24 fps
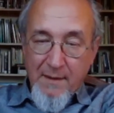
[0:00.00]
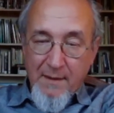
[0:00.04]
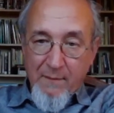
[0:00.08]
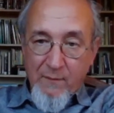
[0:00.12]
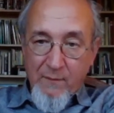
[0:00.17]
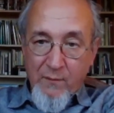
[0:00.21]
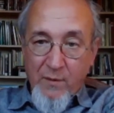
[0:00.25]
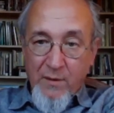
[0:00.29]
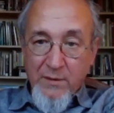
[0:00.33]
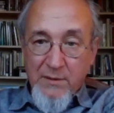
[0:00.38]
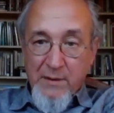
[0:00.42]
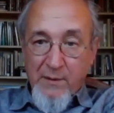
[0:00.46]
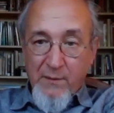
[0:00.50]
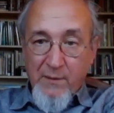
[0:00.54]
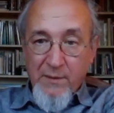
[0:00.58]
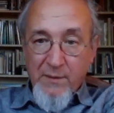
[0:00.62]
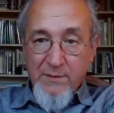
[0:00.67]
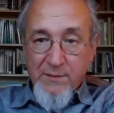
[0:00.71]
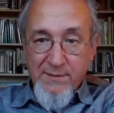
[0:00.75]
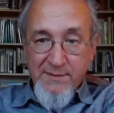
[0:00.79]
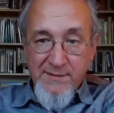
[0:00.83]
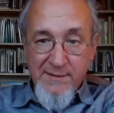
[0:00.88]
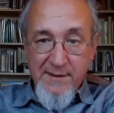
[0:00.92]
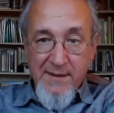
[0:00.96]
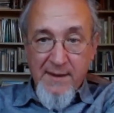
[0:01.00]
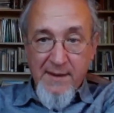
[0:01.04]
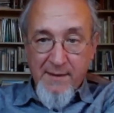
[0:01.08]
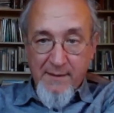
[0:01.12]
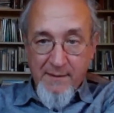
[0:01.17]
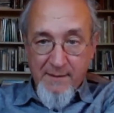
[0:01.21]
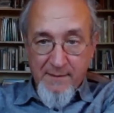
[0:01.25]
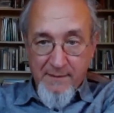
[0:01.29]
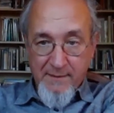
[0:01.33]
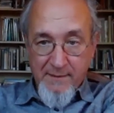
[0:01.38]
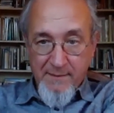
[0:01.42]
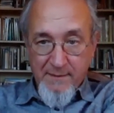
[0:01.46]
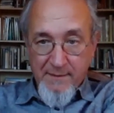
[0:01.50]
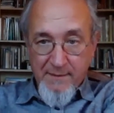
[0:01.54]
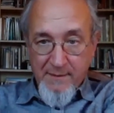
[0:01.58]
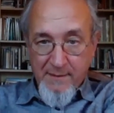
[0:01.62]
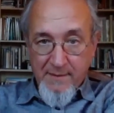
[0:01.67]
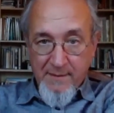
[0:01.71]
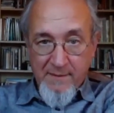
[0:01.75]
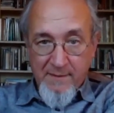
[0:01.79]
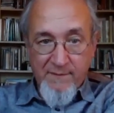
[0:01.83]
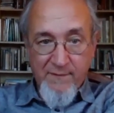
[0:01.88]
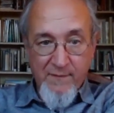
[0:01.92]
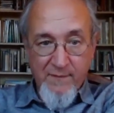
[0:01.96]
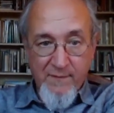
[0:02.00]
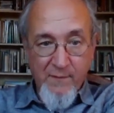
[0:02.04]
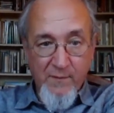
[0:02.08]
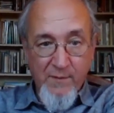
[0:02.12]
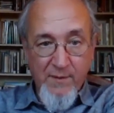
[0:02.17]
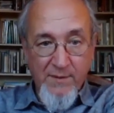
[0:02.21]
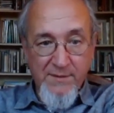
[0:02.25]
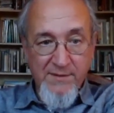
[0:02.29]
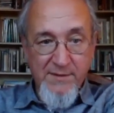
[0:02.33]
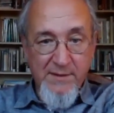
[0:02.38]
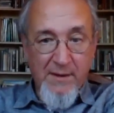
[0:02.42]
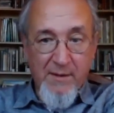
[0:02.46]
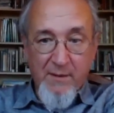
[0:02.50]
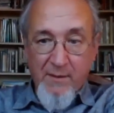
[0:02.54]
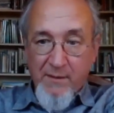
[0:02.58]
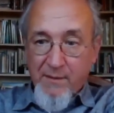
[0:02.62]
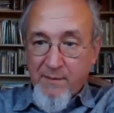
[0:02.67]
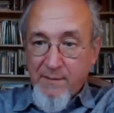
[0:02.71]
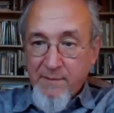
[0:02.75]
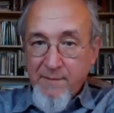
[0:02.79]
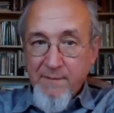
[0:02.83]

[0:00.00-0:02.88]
What I want to say, a few words now.